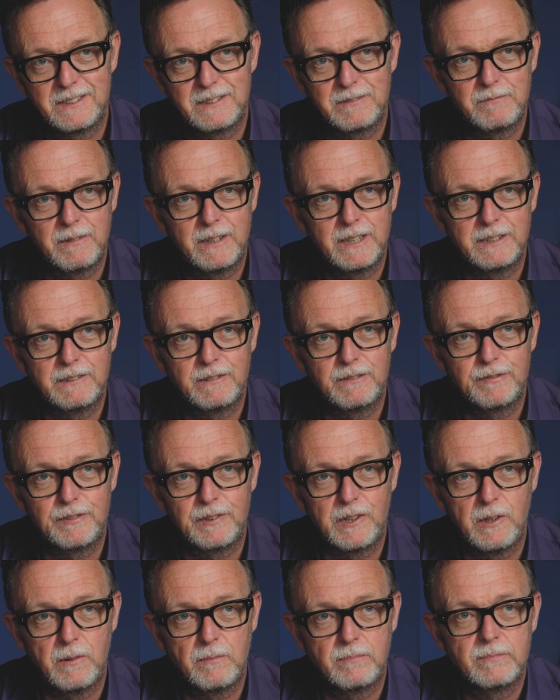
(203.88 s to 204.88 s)
than where you're
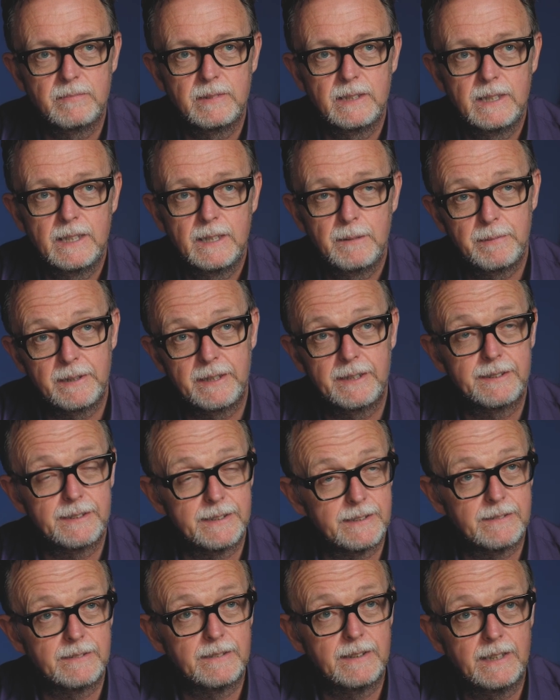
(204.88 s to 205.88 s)
from,
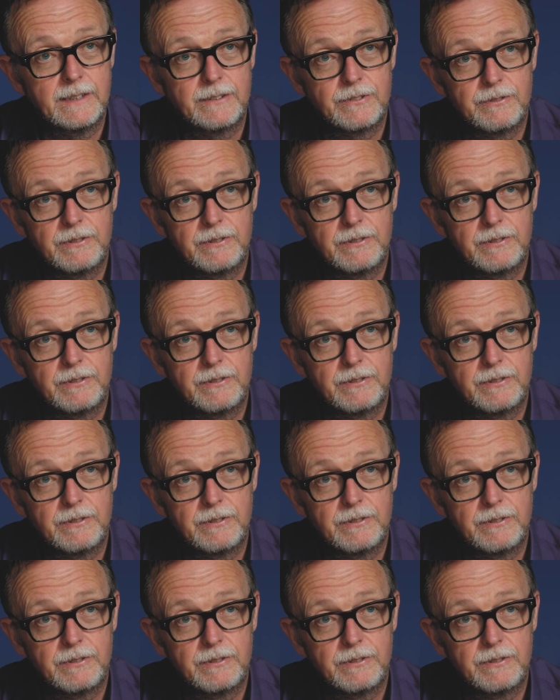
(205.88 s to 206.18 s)
because it's